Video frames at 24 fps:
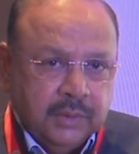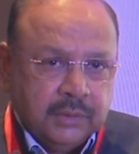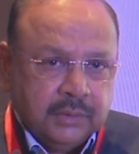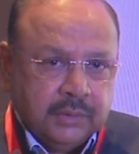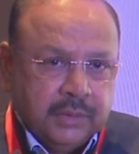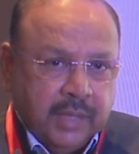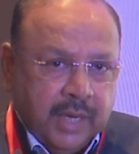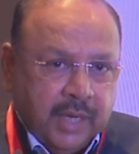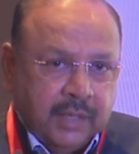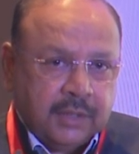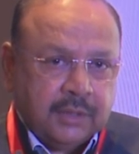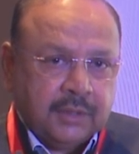
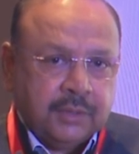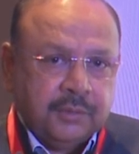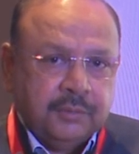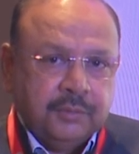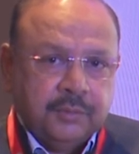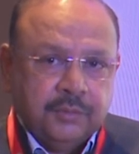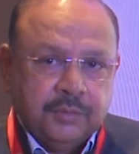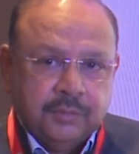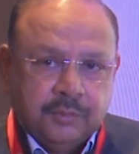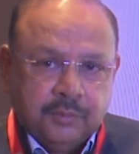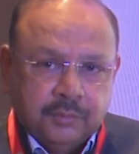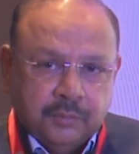That
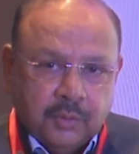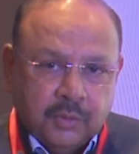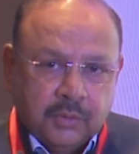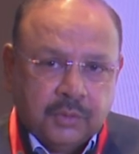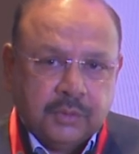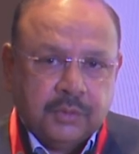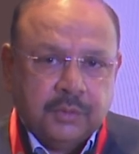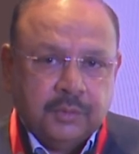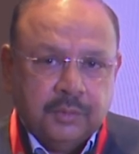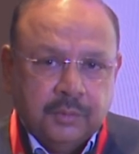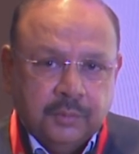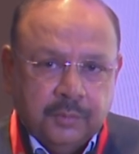
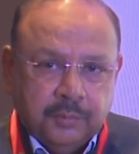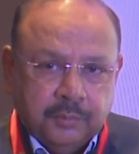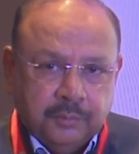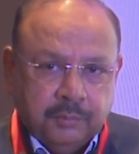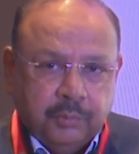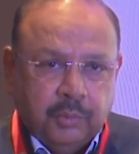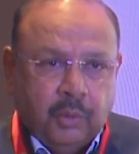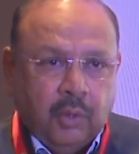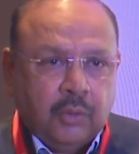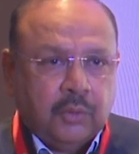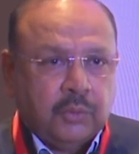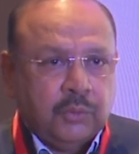was
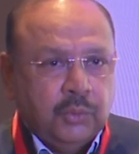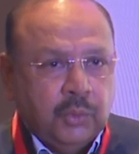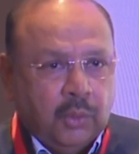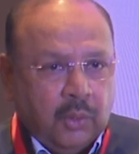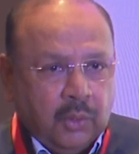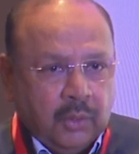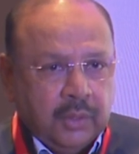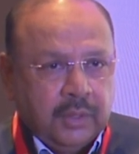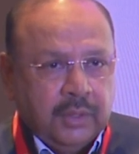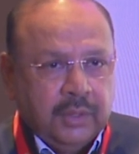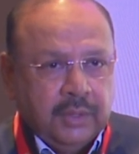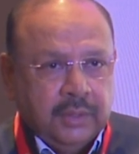brought to
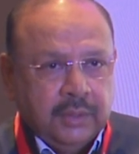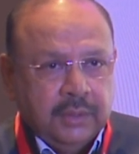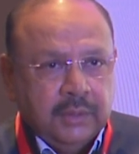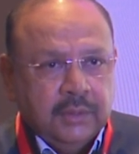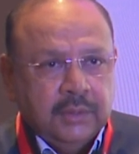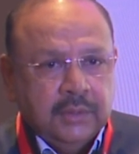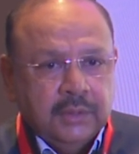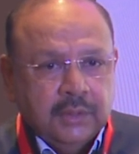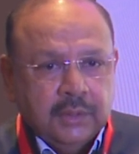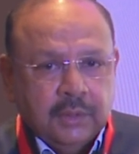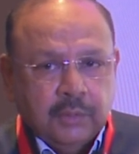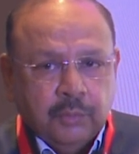order
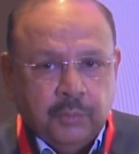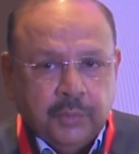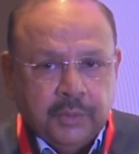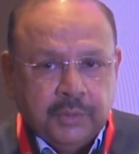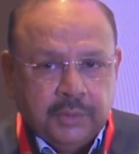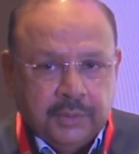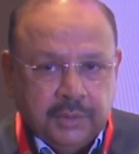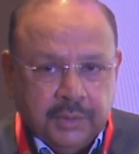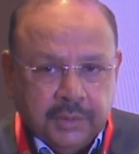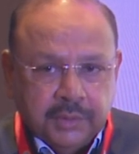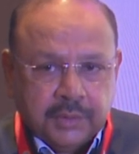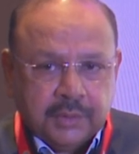
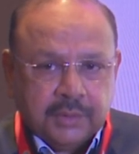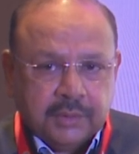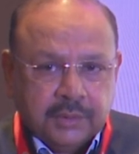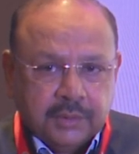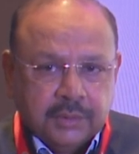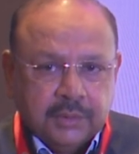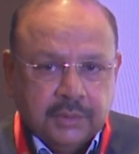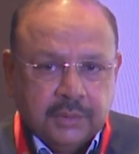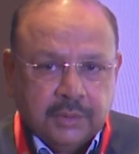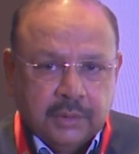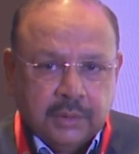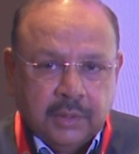with this
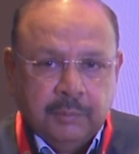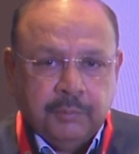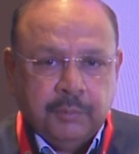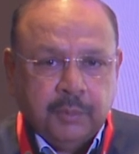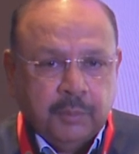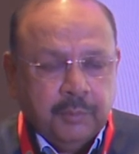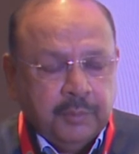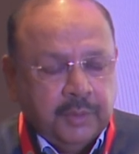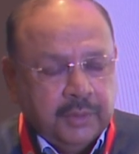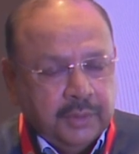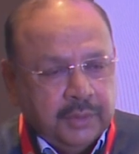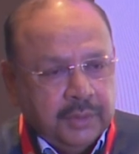
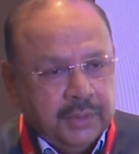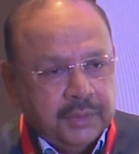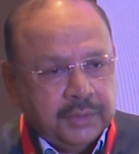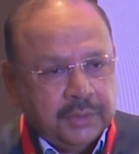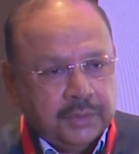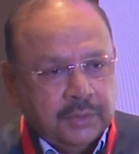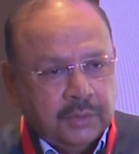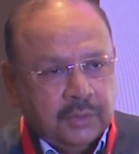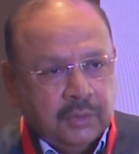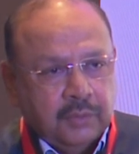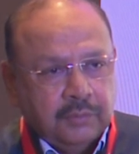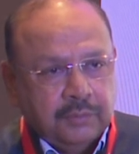
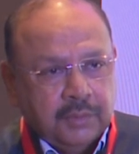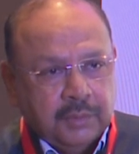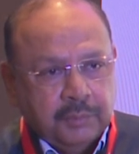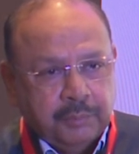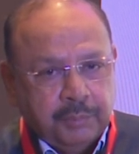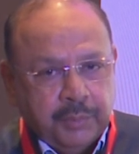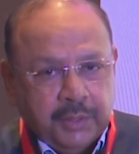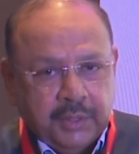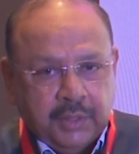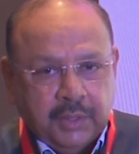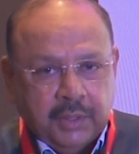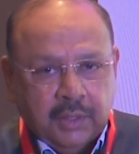implementation of the
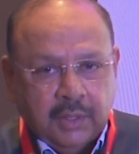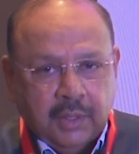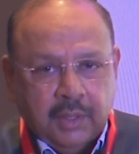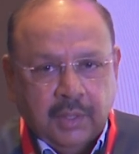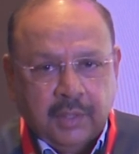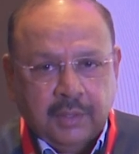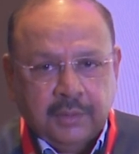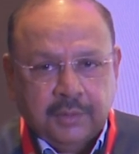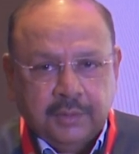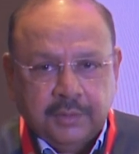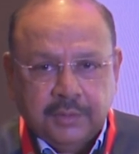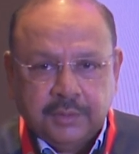
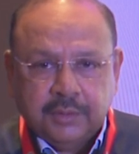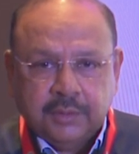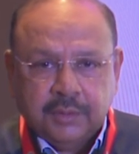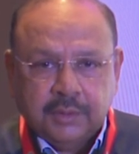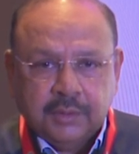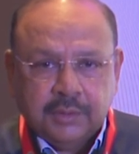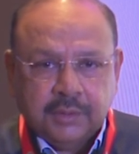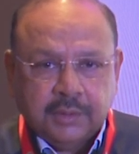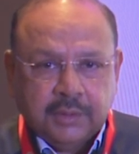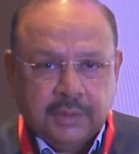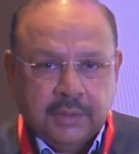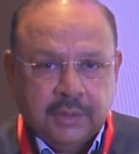PKI digital
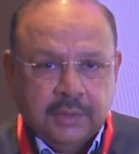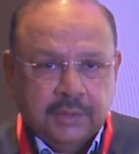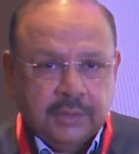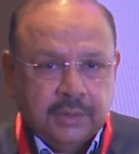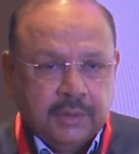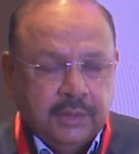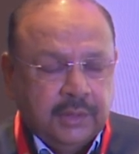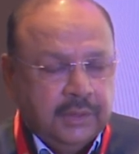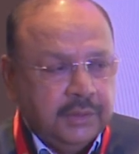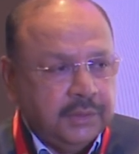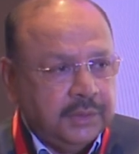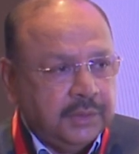signature
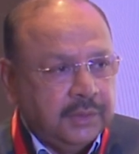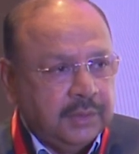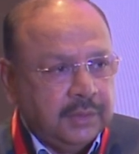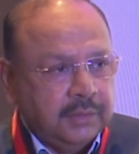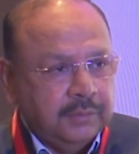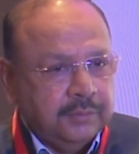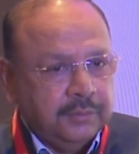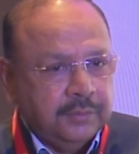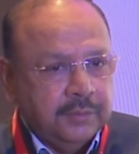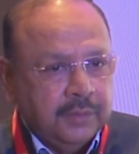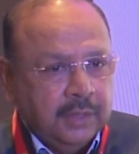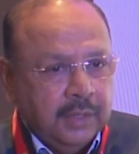
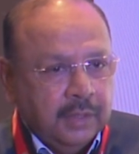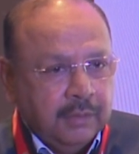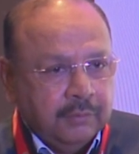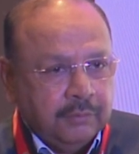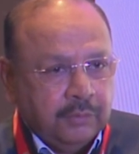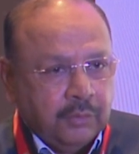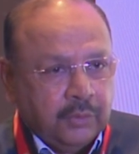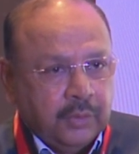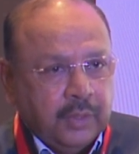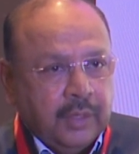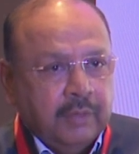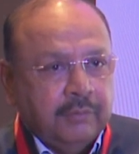initiative
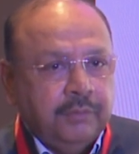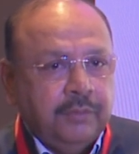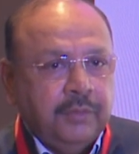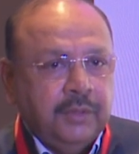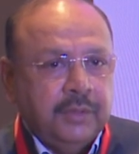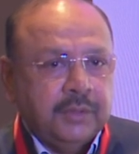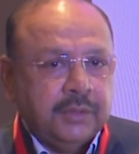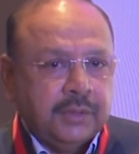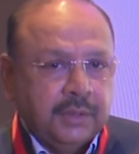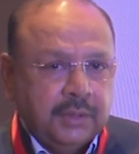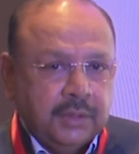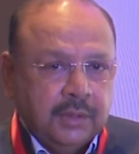for every
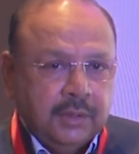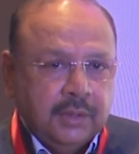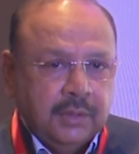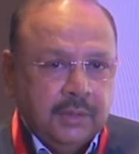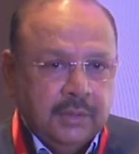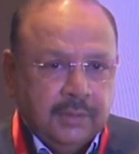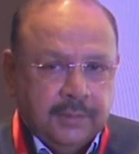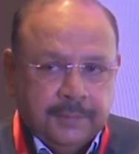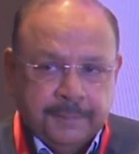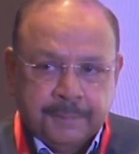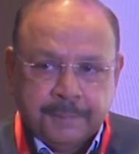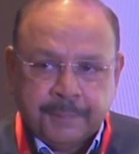
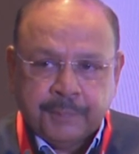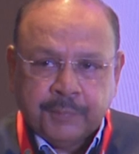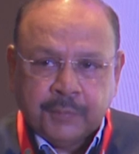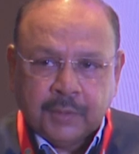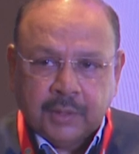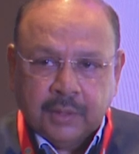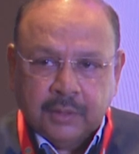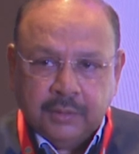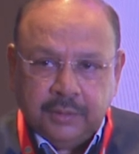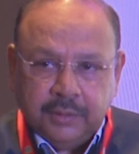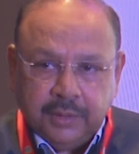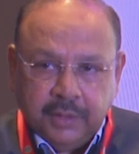single
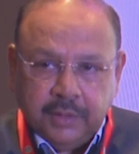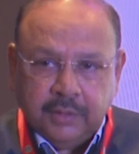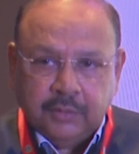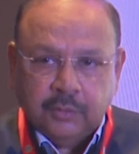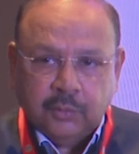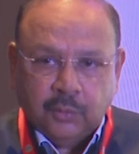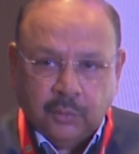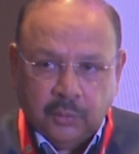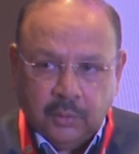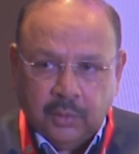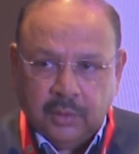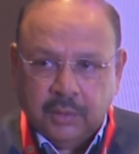DIN
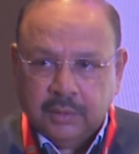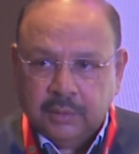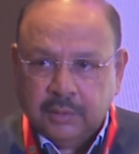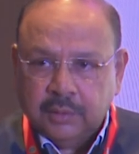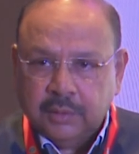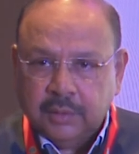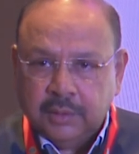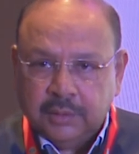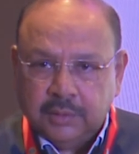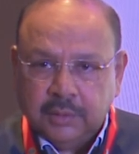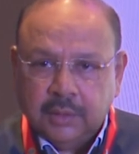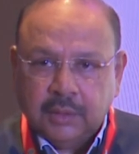holder
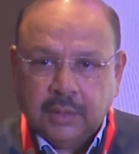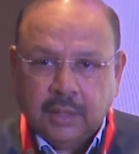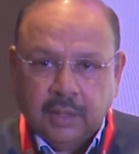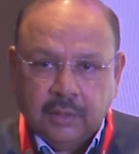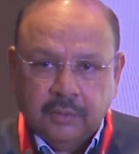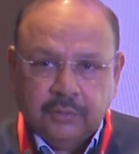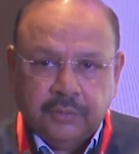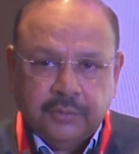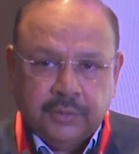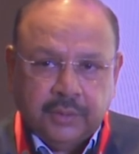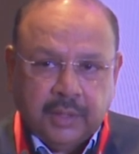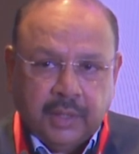in the
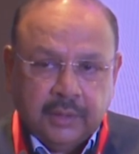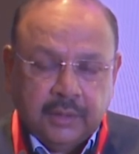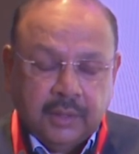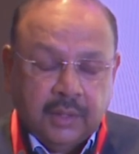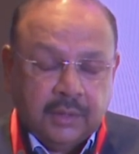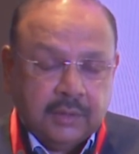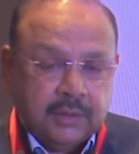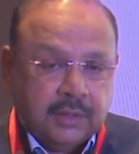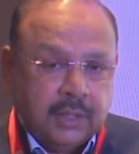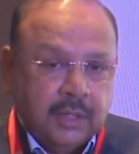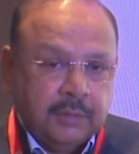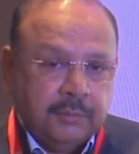country. At
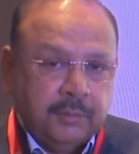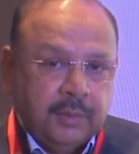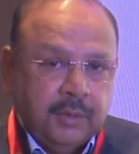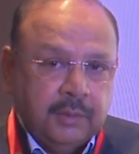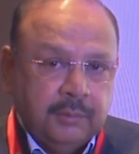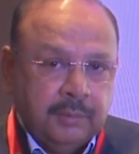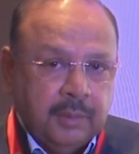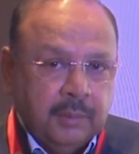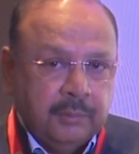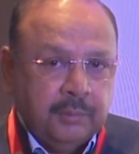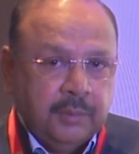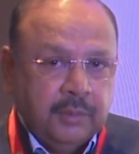that time, I
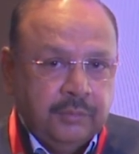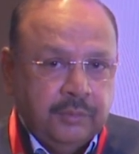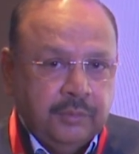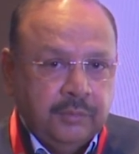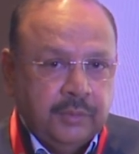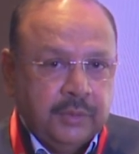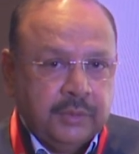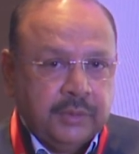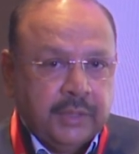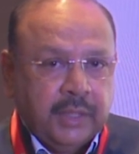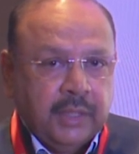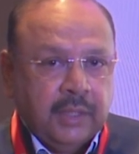remember we
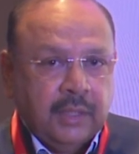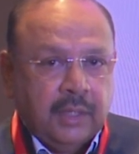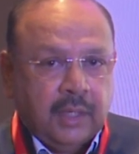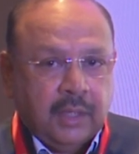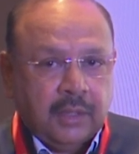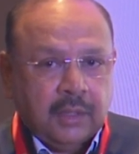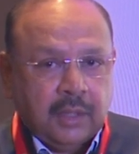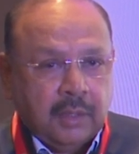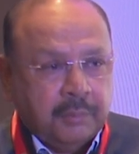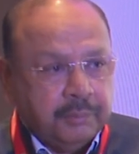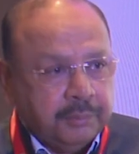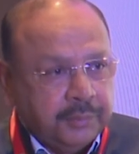were 10
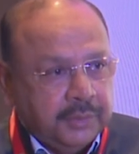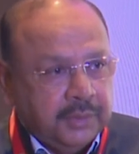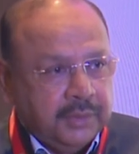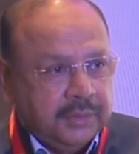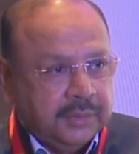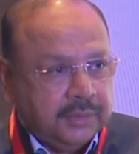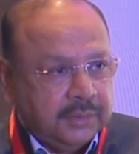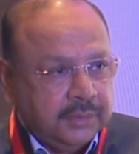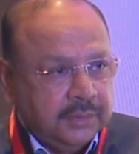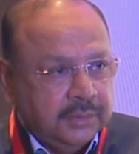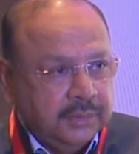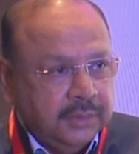lakh
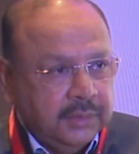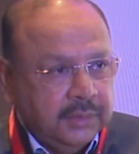companies